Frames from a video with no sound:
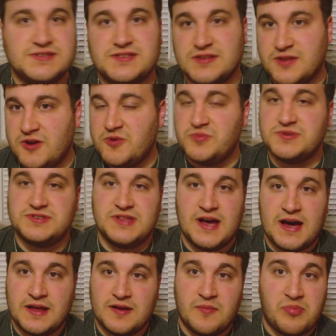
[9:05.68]
Stallone was
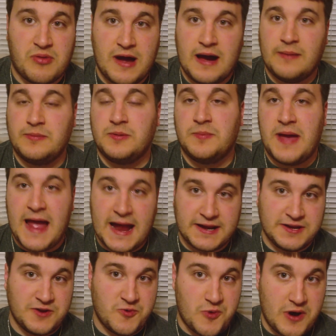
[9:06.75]
not a problem
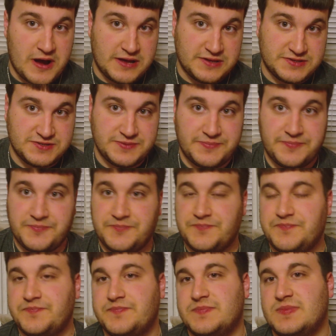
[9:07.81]
acting-wise.
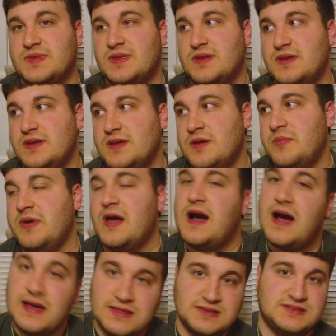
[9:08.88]

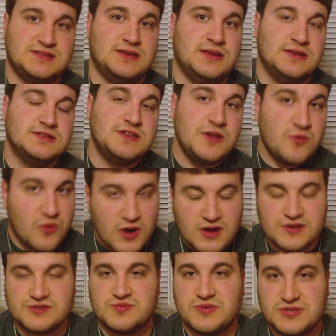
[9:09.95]
Behind the scenes, he
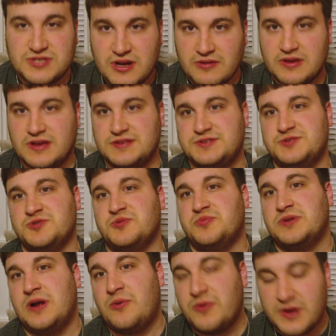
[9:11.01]
was, which I'll get to.
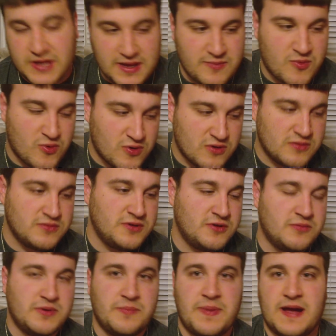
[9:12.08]
But I want to get more, you know,
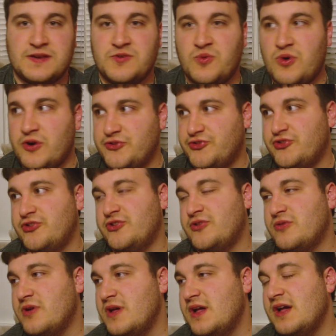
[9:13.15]
get back to Walter
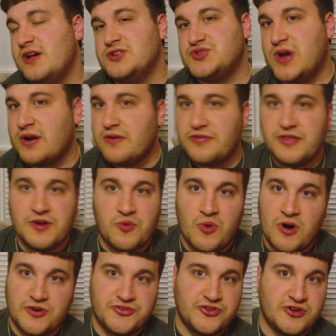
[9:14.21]
Hill. So I don't think
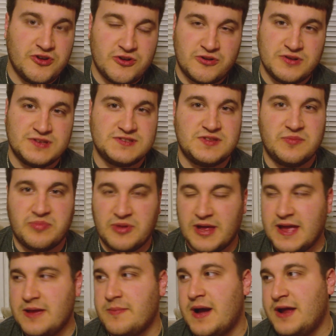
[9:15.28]
Walter Hill is the
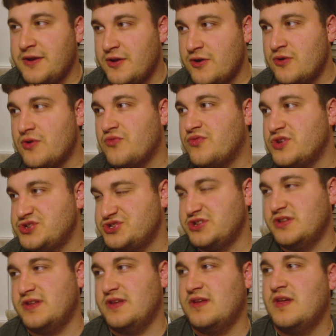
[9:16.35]
blame. I know
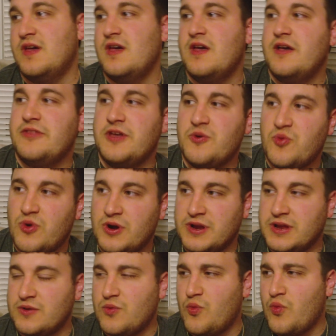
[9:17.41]
originally they
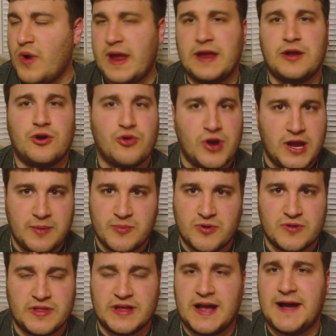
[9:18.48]
wanted Wayne
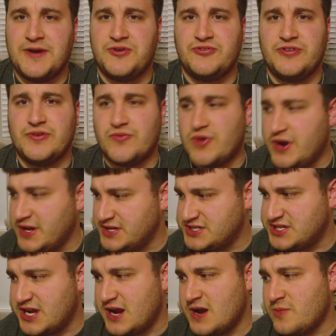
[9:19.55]
Kramer, the guy who did Running
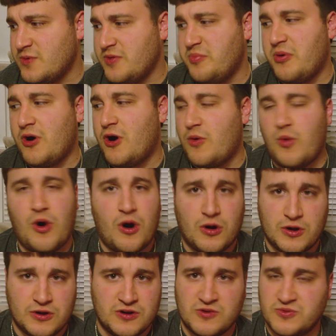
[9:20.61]
Scared with Paul
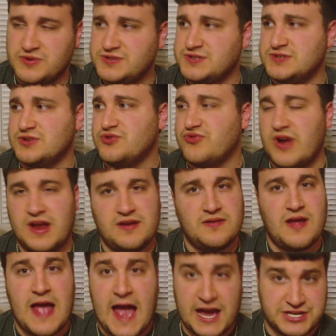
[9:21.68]
Walker, which is a great
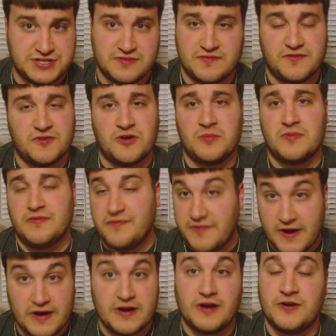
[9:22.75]
action film, a
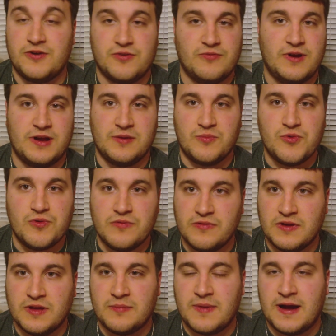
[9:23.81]
very underrated
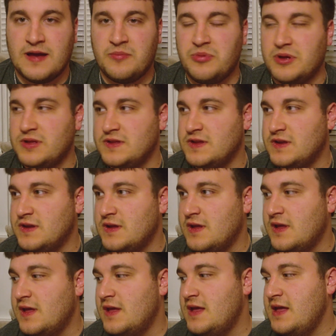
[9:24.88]
movie in my opinion.
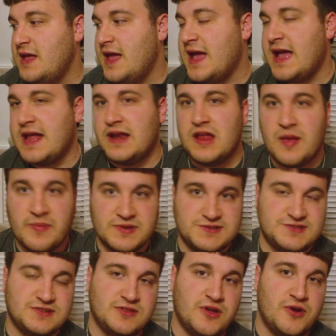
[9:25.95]
And him and
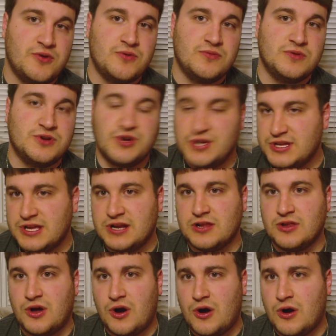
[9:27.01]
Stallone couldn't get
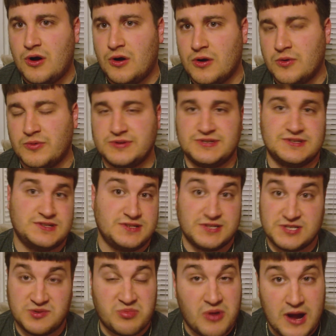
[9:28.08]
along, which isn't a
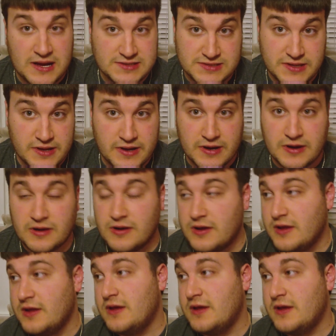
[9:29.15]
surprise there.